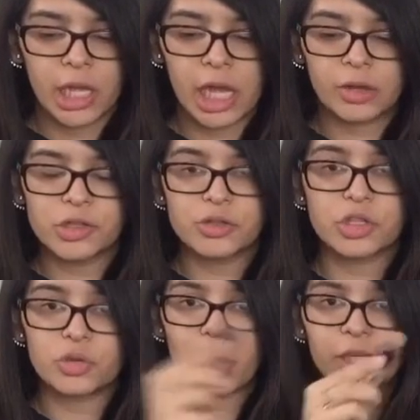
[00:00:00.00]
I'll do
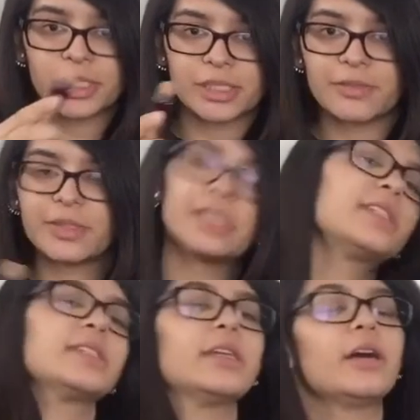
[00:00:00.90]
swatches
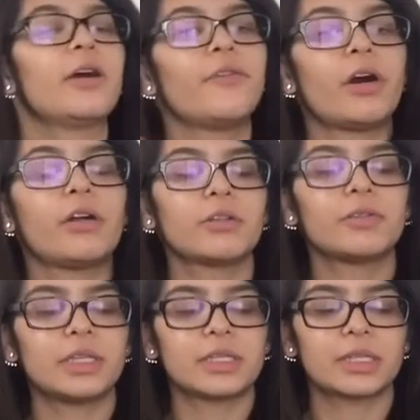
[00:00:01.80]
of all of
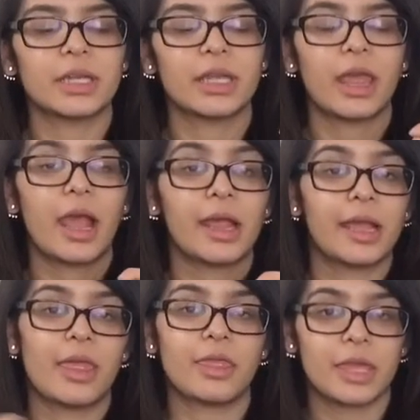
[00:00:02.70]
these
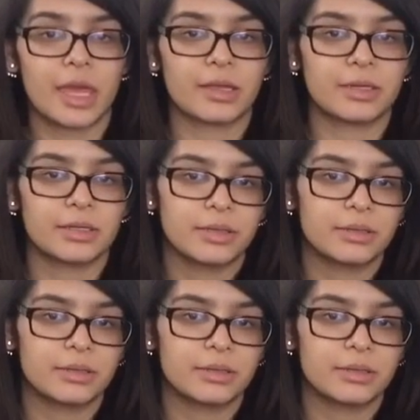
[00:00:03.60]
in the end.